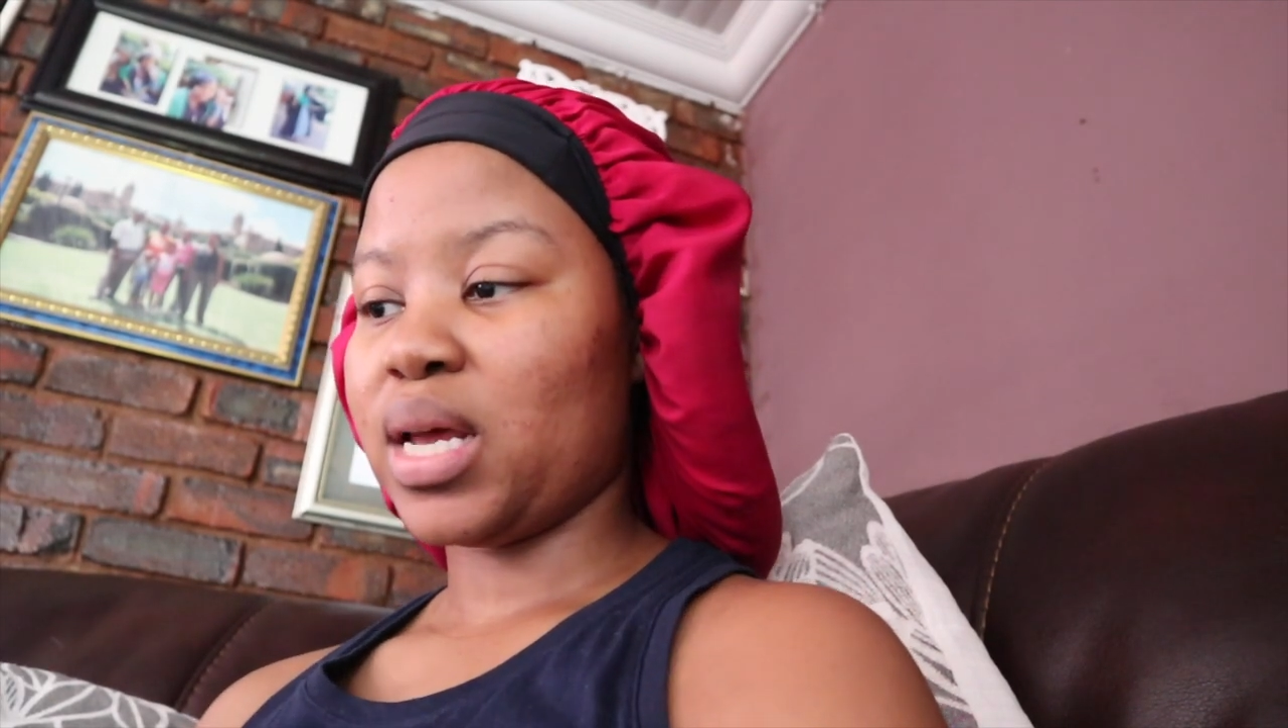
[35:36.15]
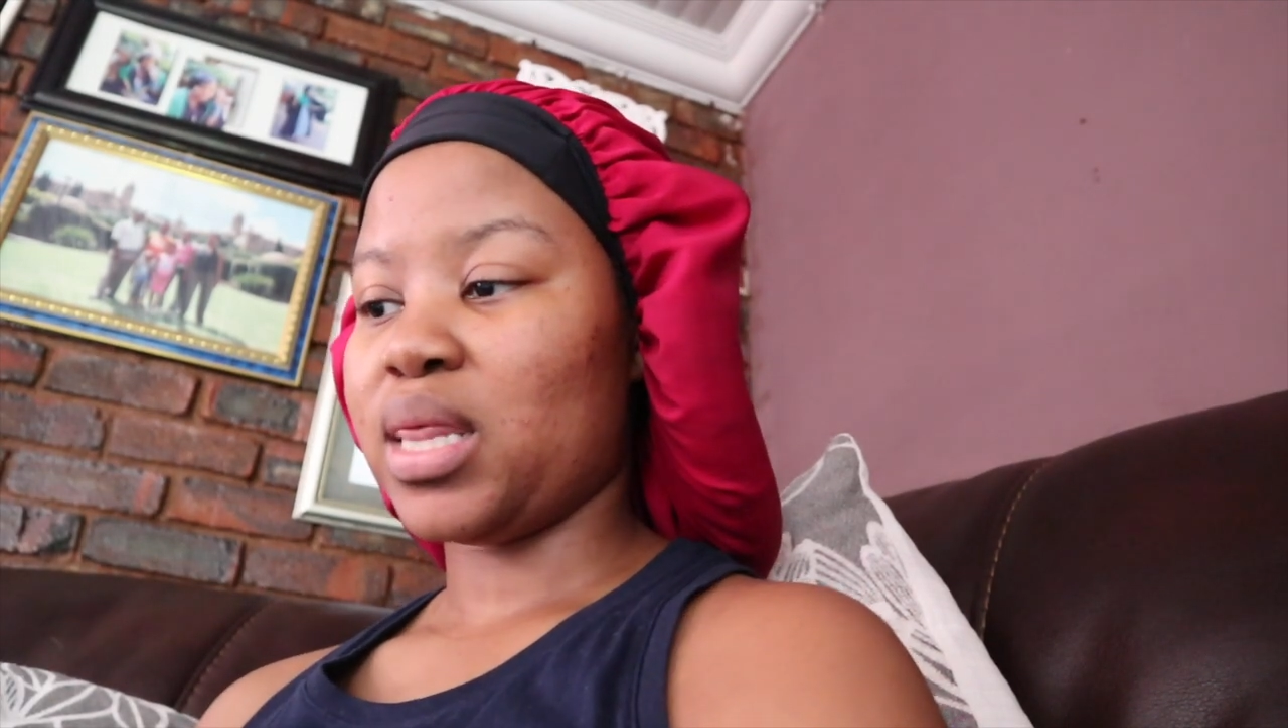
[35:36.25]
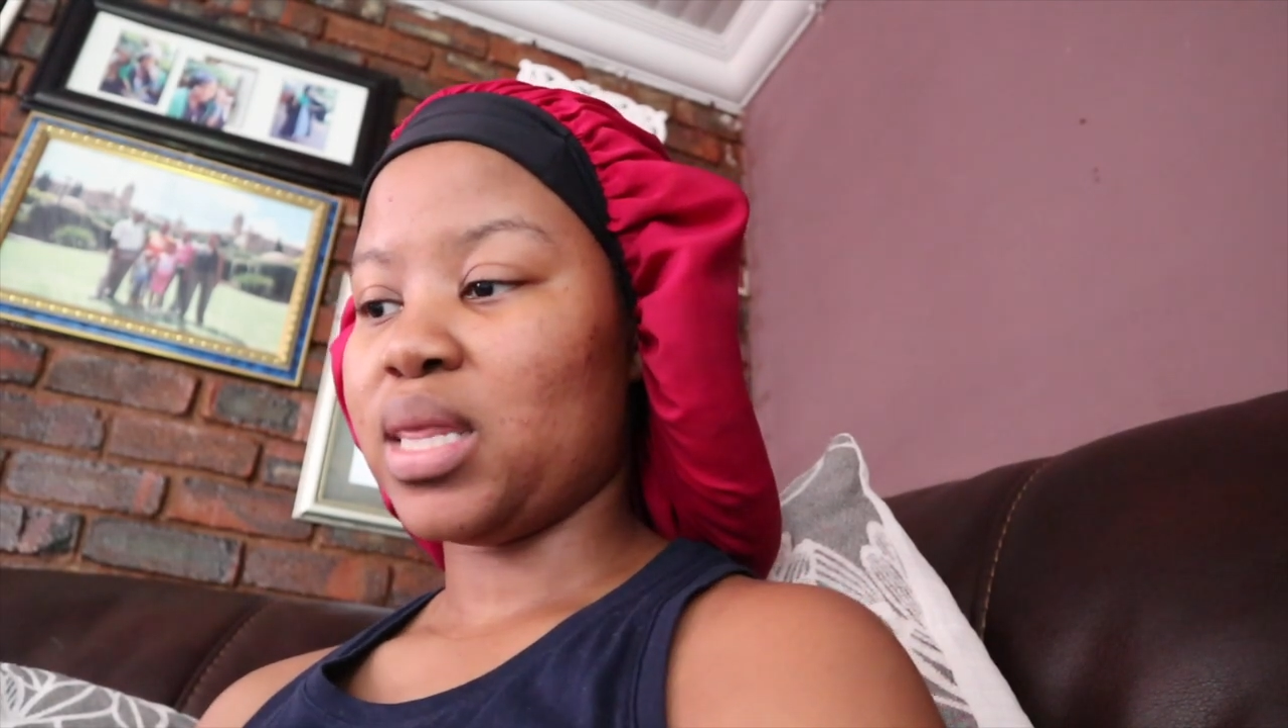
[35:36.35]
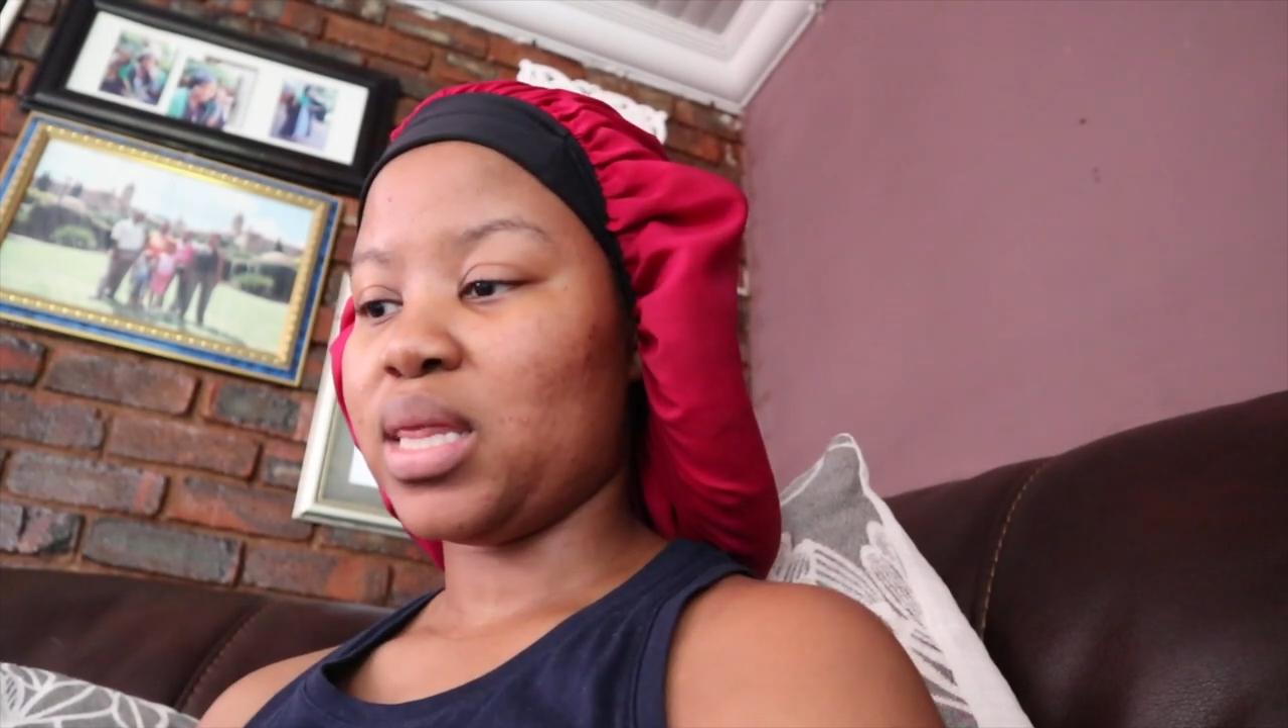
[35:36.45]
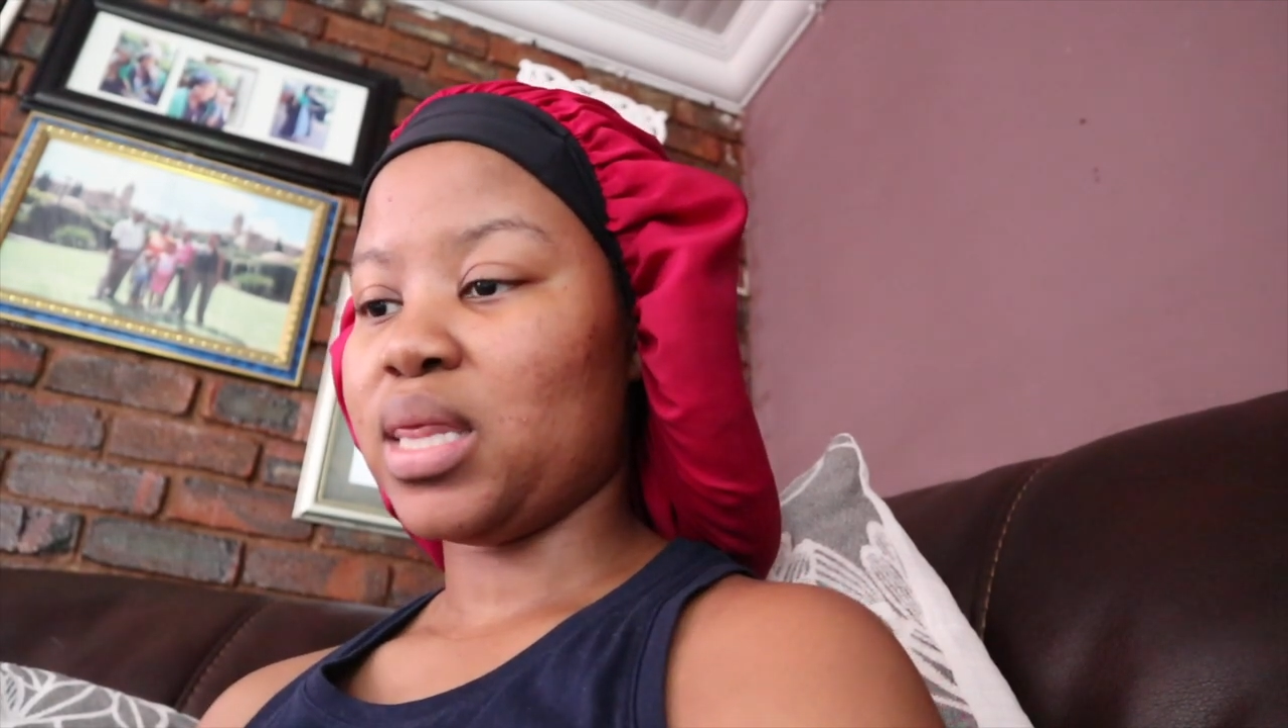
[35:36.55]

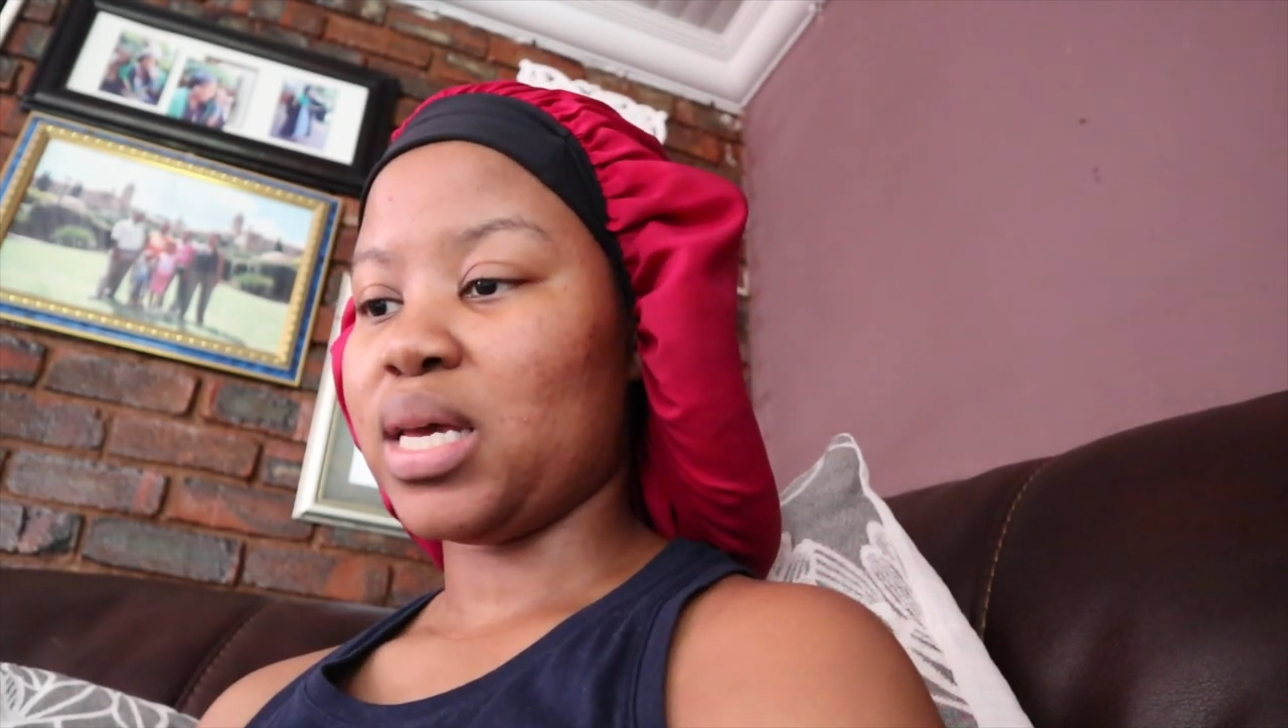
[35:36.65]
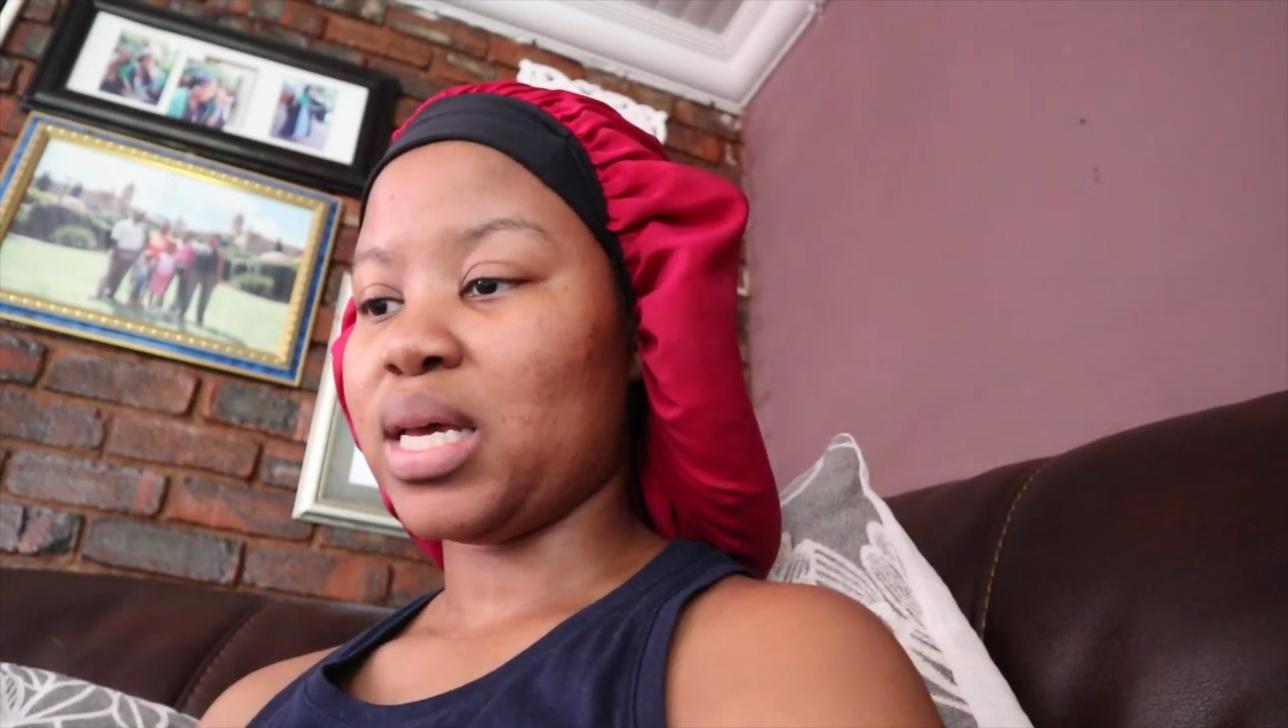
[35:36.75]
and then there